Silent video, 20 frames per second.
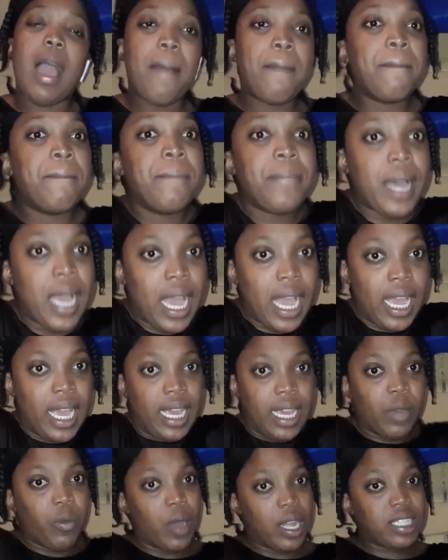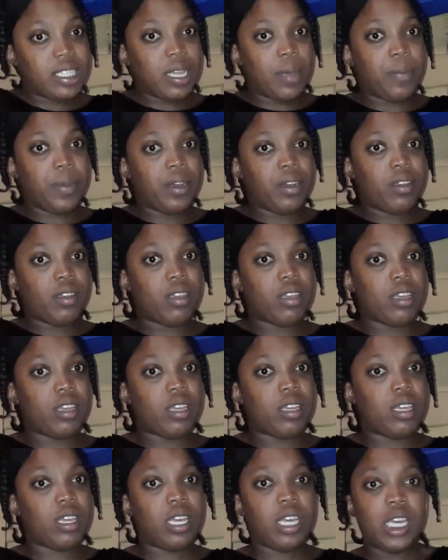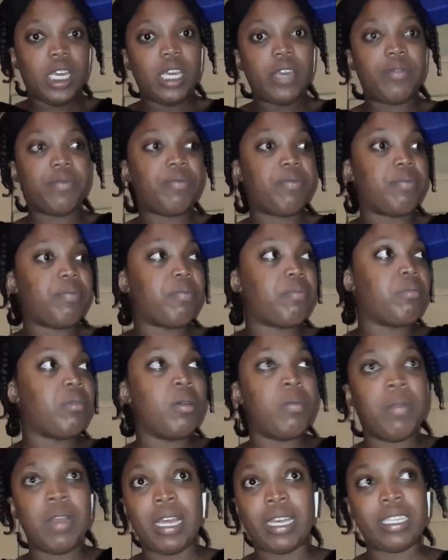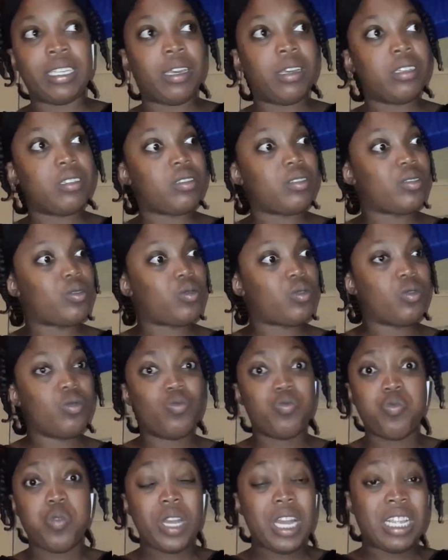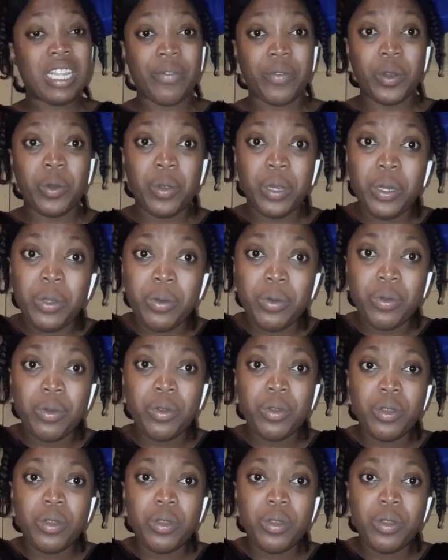my, what's up, you know? If my black girl, what does that have to do with you?